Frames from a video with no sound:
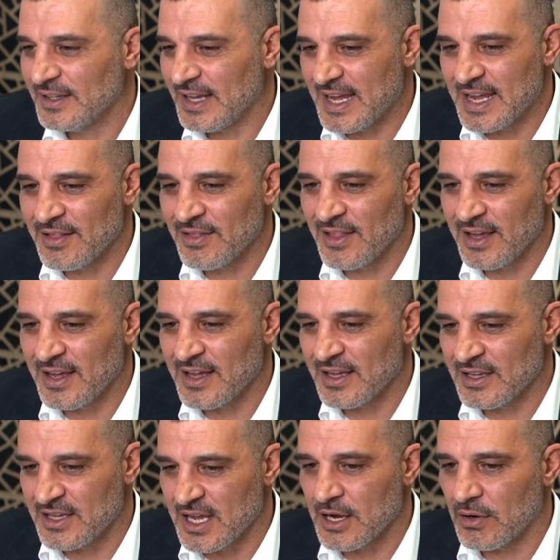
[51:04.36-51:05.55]
in the
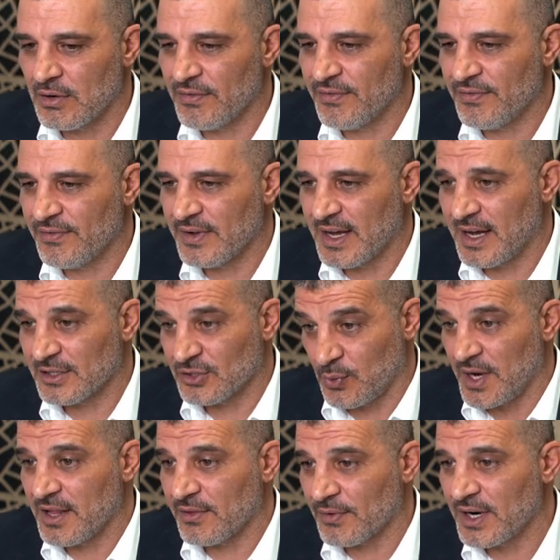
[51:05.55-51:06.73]
year of
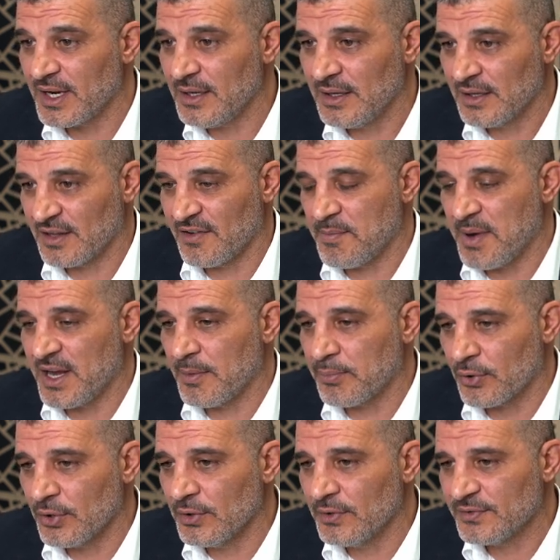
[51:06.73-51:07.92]
23 that have been
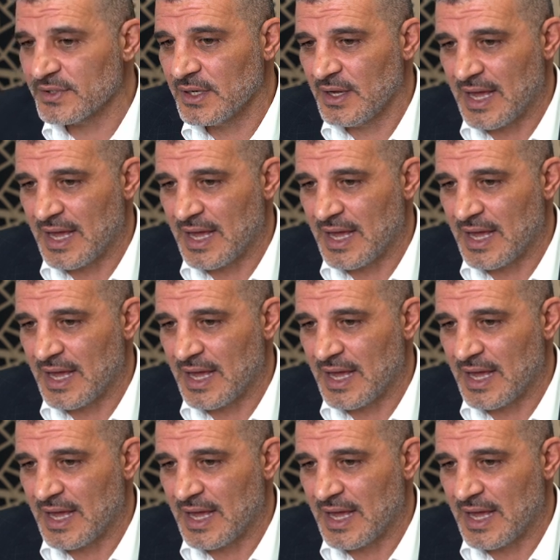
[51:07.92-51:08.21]
approved.